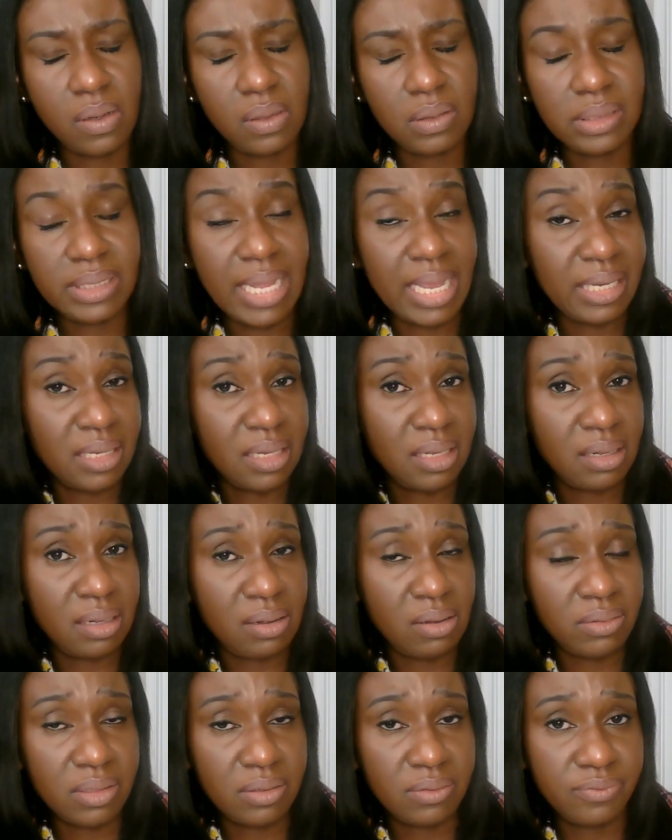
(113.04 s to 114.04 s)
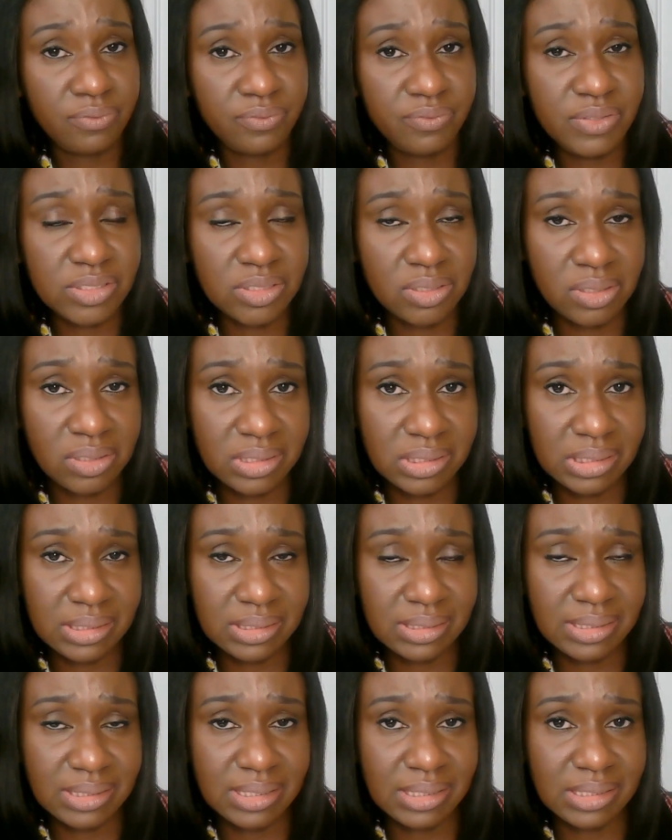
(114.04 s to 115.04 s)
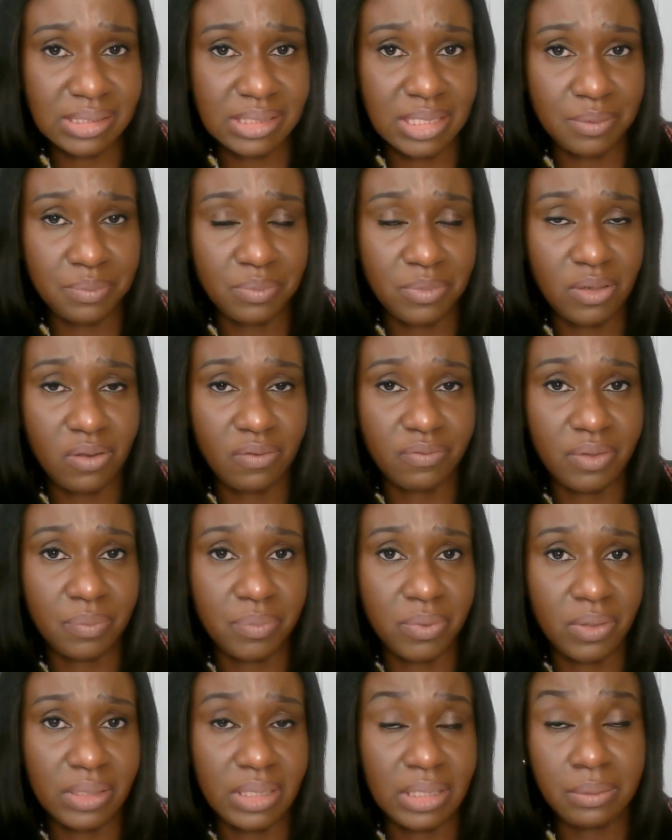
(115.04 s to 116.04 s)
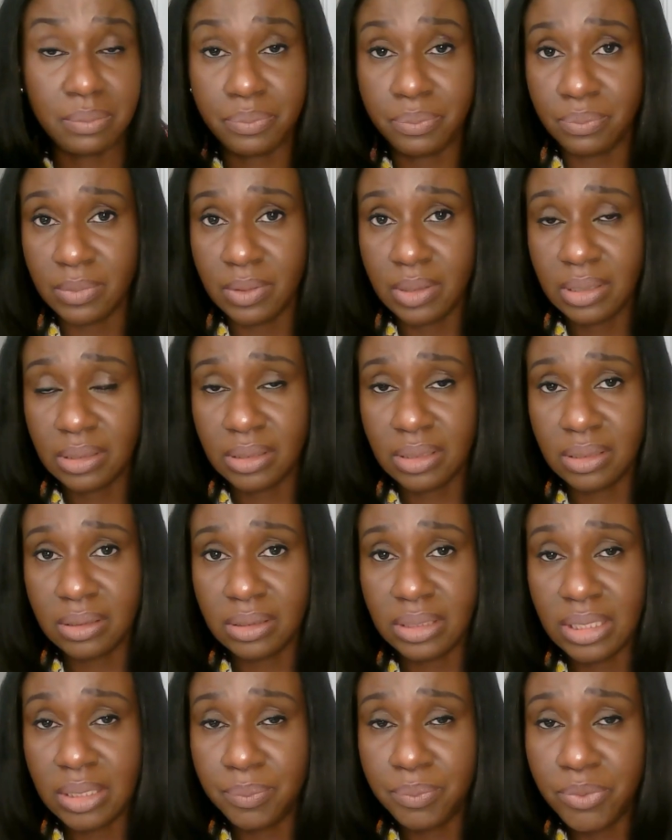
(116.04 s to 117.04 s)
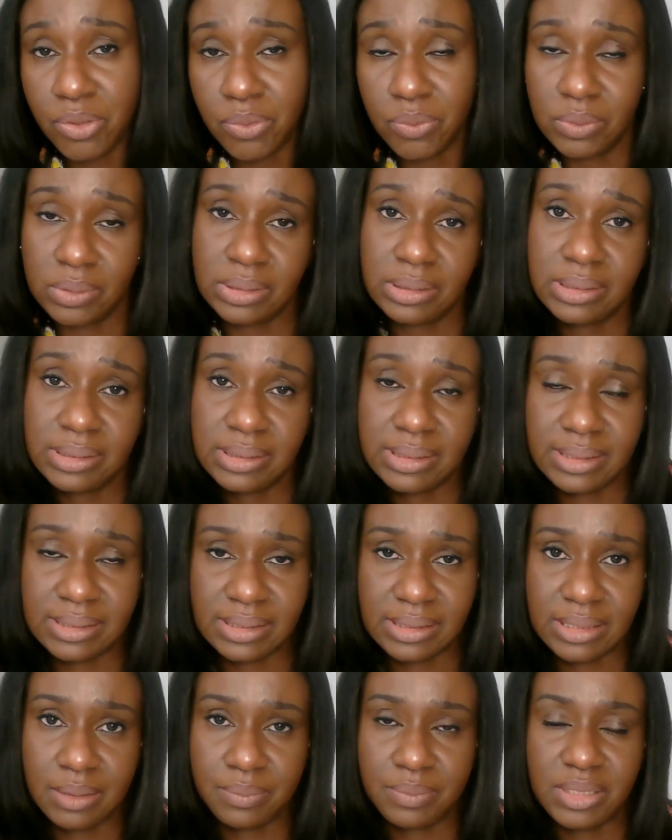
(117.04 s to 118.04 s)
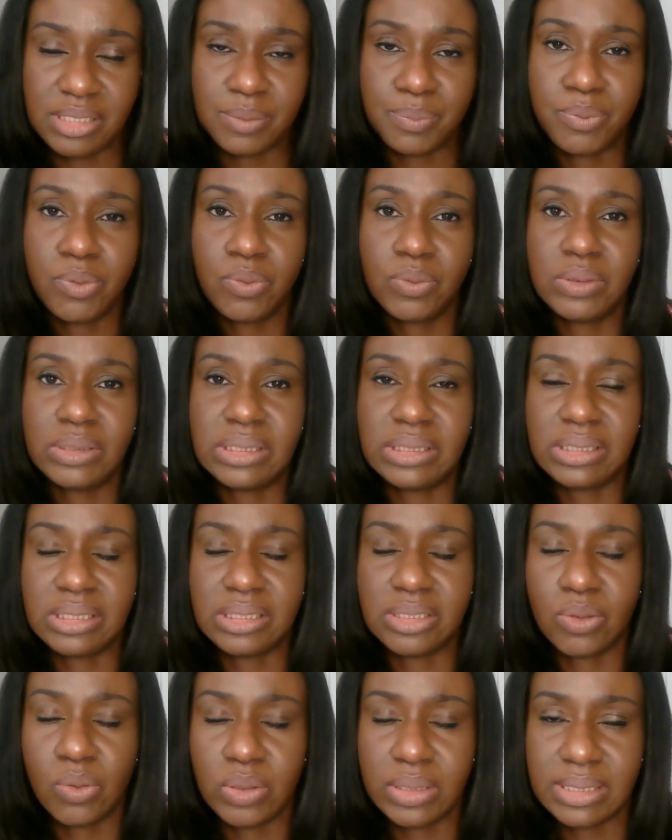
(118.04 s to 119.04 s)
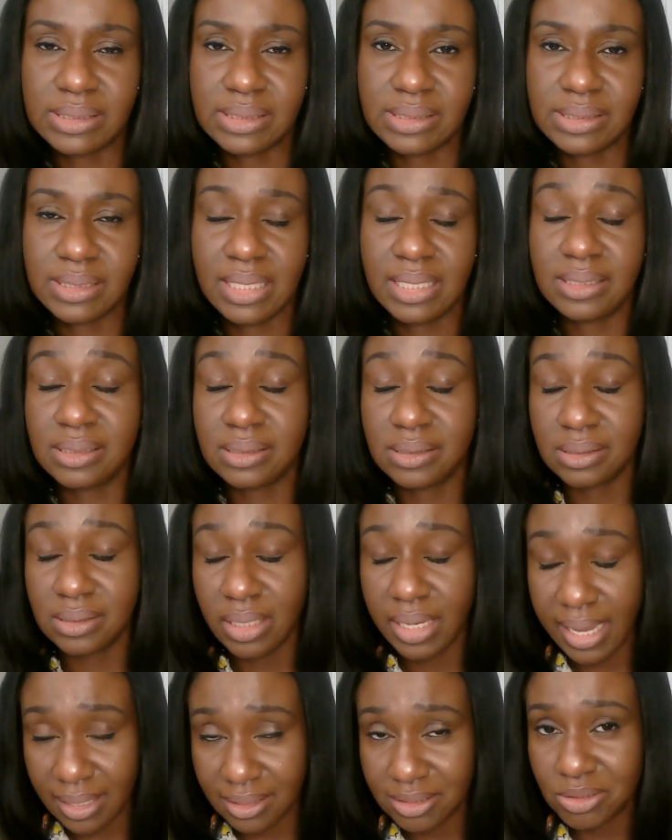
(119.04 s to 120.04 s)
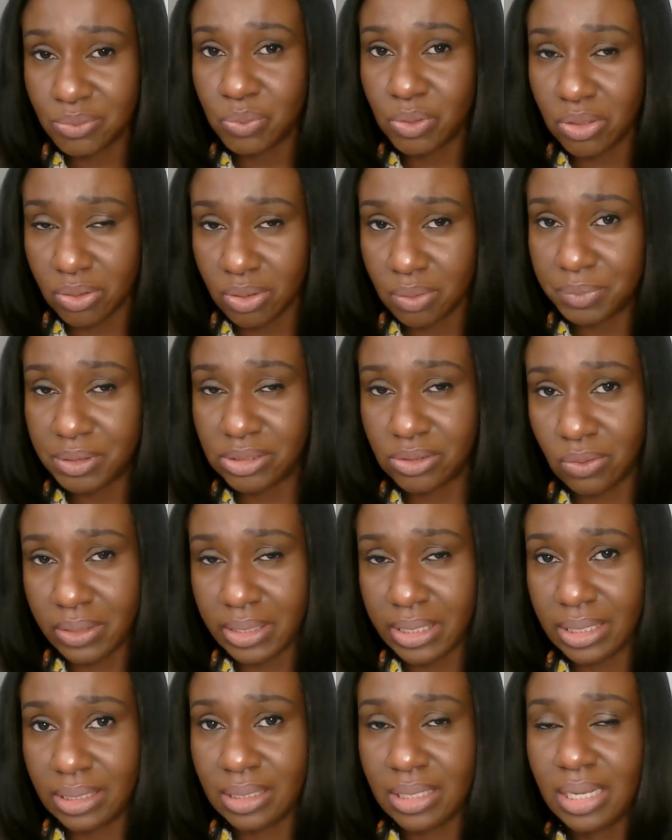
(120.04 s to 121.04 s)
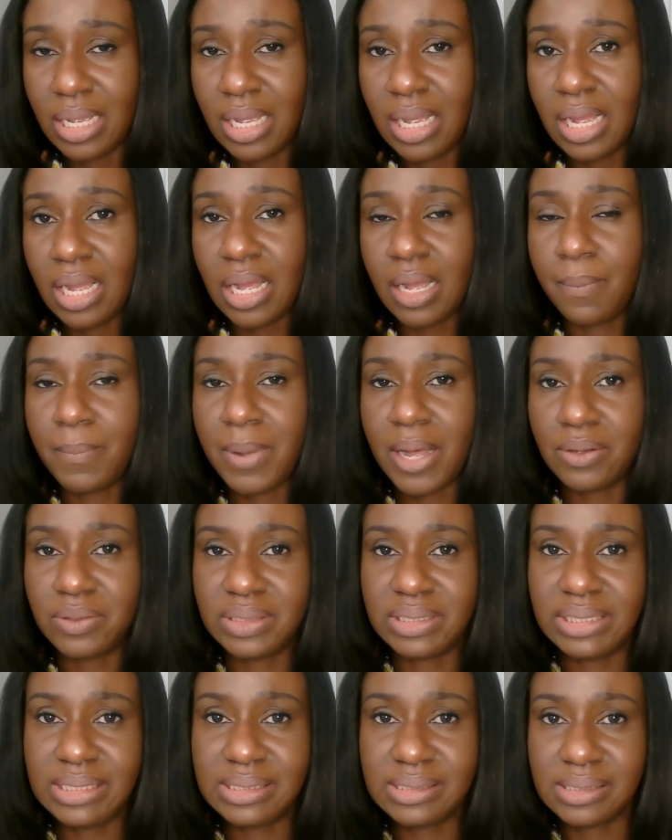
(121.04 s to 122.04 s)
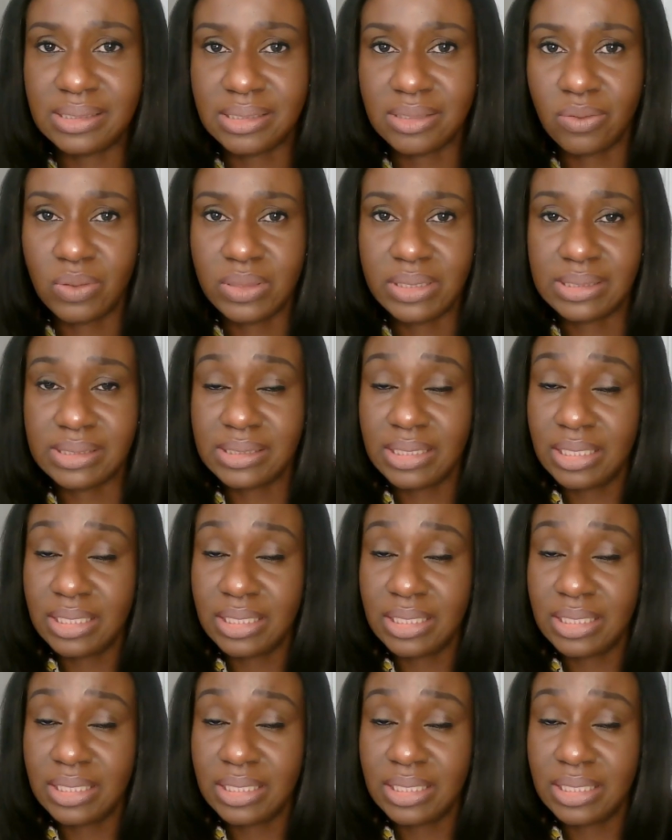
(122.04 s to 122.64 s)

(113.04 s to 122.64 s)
like other physiological system of the body, the immune system is prone to disorders, and hence we're going to be talking about these disorders,